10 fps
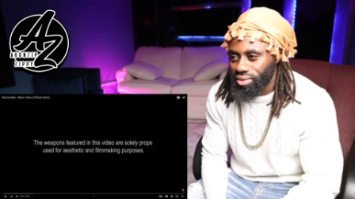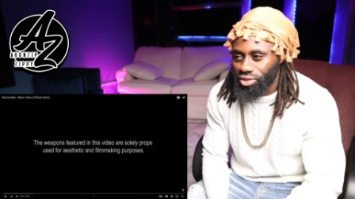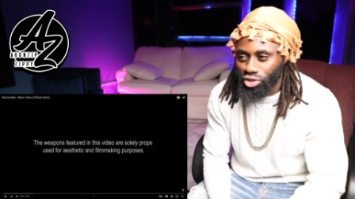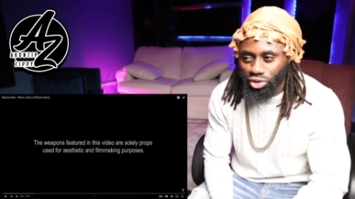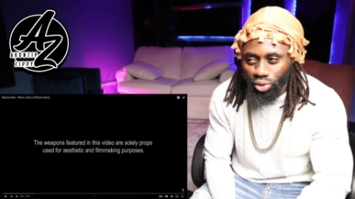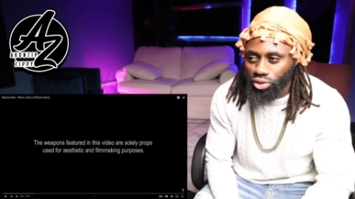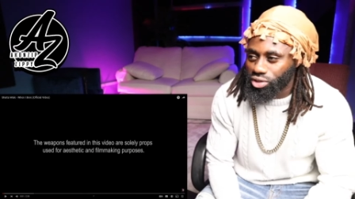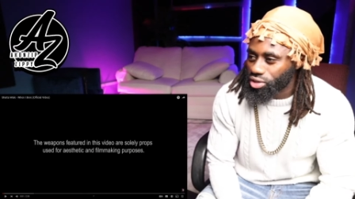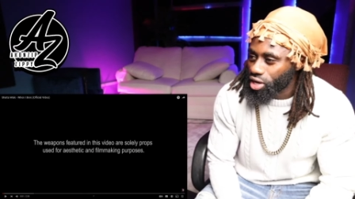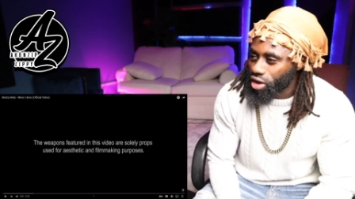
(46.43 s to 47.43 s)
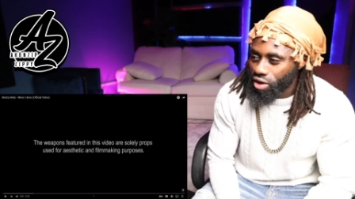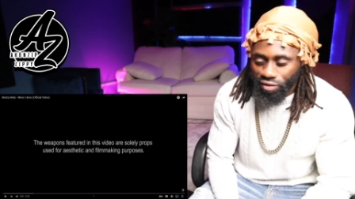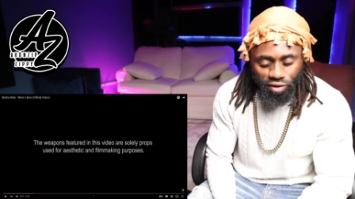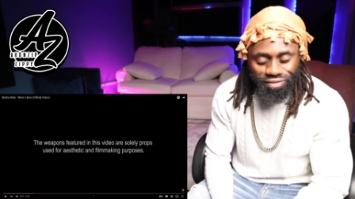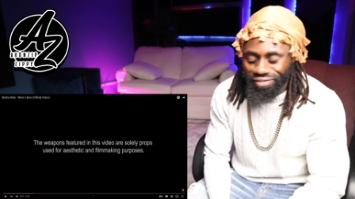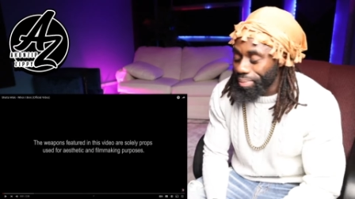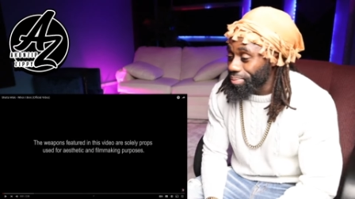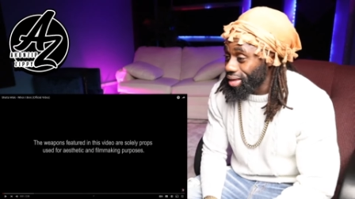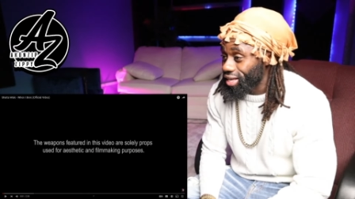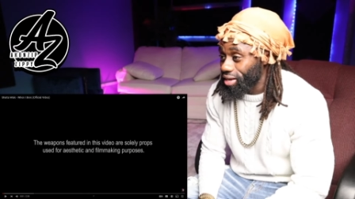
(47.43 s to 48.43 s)
used for
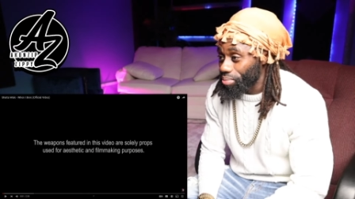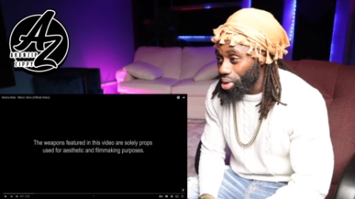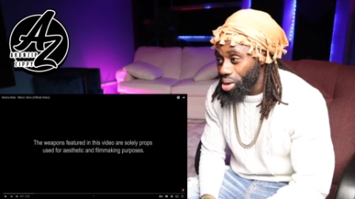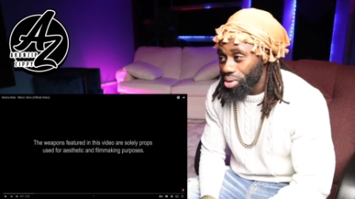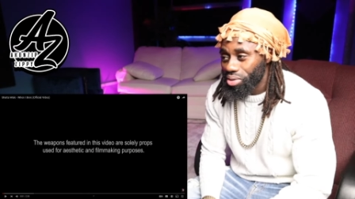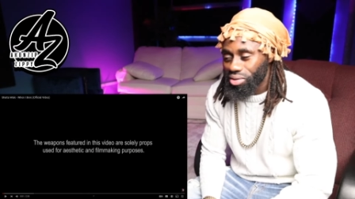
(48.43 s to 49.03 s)
filmmaking, bro.